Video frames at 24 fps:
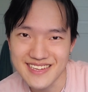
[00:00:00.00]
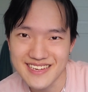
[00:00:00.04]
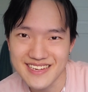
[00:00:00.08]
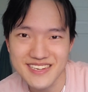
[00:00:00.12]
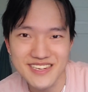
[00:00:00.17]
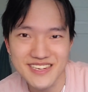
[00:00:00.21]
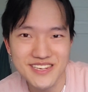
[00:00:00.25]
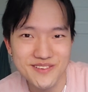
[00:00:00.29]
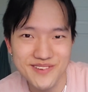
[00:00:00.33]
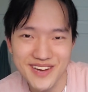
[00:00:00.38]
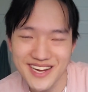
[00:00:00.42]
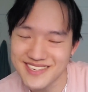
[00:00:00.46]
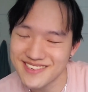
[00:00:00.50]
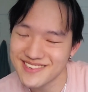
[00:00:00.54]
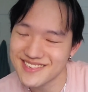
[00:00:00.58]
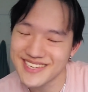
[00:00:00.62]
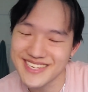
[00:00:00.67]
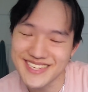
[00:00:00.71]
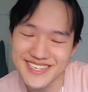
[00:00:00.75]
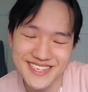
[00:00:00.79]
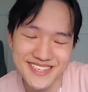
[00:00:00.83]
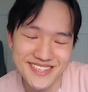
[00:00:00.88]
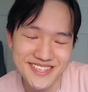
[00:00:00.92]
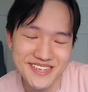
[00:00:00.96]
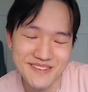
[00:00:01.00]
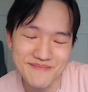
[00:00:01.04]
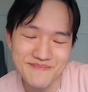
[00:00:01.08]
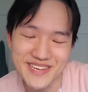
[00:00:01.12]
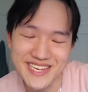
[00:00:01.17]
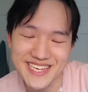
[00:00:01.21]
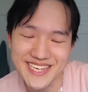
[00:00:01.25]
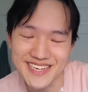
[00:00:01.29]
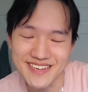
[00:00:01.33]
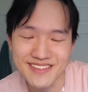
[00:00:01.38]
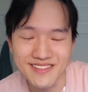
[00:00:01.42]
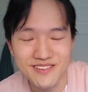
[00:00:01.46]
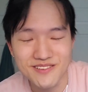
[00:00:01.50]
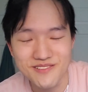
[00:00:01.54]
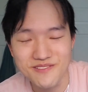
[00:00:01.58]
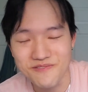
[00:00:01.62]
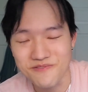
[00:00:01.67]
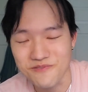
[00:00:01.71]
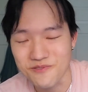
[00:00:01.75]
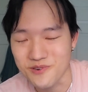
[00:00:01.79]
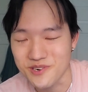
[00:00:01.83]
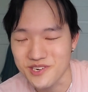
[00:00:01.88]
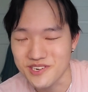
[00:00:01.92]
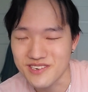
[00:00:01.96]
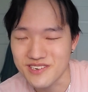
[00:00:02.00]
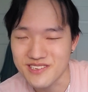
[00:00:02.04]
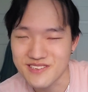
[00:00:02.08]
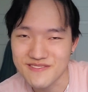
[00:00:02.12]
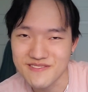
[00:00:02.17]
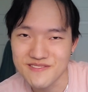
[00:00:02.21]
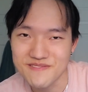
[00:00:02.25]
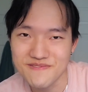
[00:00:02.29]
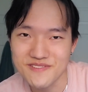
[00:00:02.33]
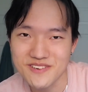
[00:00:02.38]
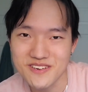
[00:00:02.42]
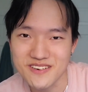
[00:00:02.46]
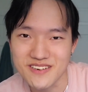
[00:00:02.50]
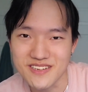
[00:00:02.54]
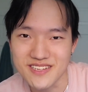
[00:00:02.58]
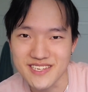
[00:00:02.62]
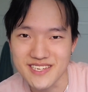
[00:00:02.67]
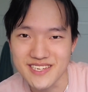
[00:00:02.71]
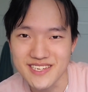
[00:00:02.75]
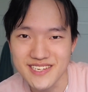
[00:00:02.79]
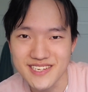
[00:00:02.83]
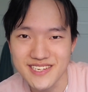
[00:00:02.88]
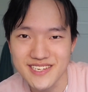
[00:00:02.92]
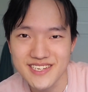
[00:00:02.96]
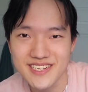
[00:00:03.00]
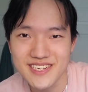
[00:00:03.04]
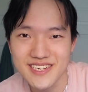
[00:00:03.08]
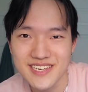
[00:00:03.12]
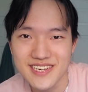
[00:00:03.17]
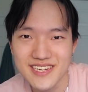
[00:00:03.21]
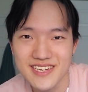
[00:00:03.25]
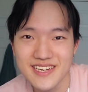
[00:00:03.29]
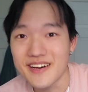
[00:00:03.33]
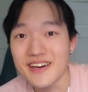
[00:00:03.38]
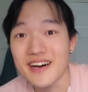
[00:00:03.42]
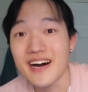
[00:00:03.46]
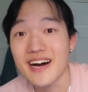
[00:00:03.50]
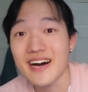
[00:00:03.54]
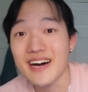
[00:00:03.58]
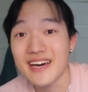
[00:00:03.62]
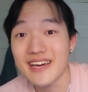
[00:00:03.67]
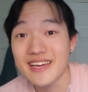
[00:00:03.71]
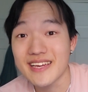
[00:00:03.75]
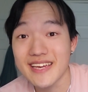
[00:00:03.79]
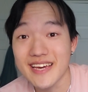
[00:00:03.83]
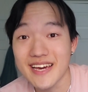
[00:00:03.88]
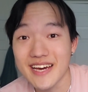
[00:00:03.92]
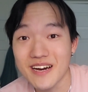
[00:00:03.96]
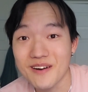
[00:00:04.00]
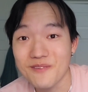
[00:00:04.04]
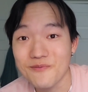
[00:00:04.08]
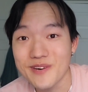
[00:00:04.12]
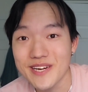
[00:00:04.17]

congratulations on making it through 4 years of college. I can't